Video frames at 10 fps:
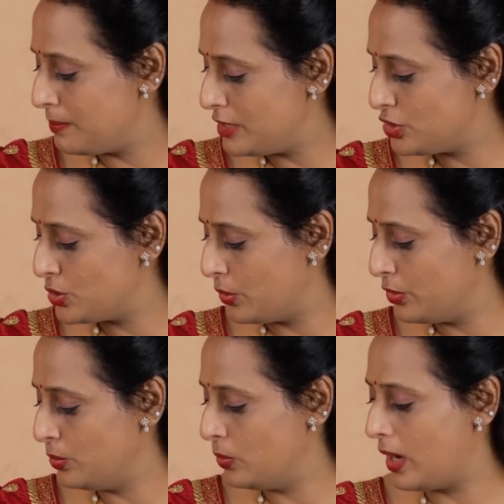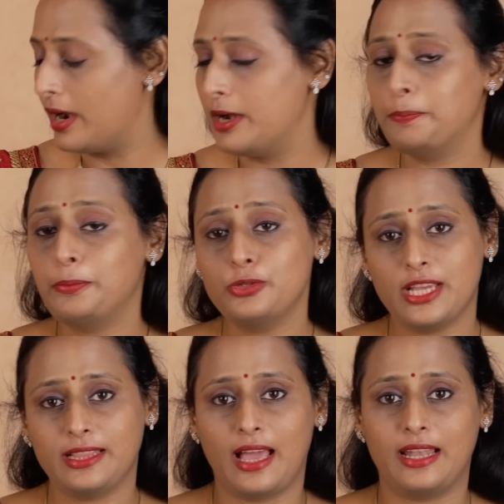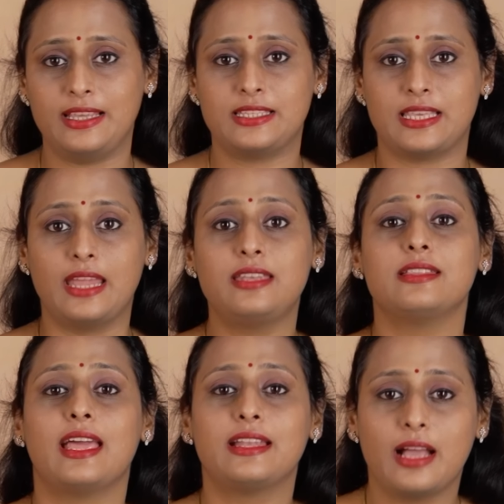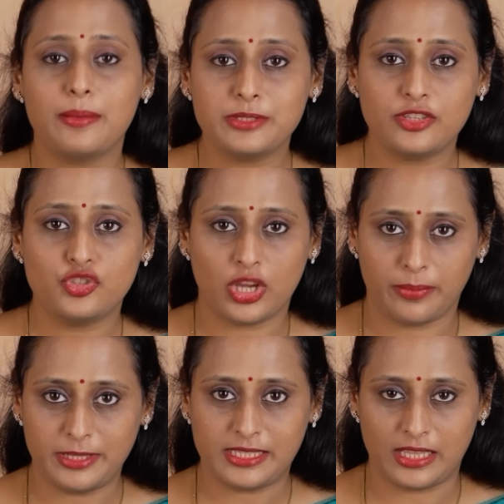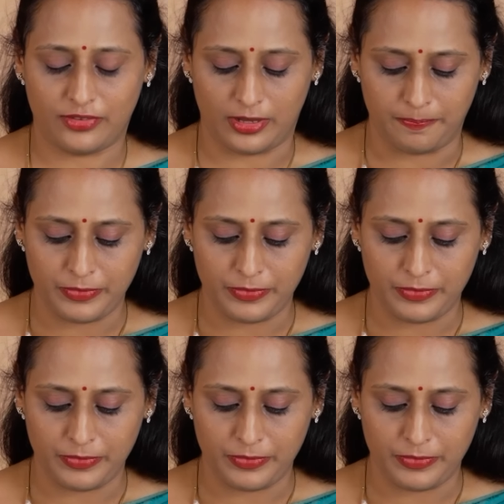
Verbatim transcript: me show you our Puja Thali set that comes in German silver.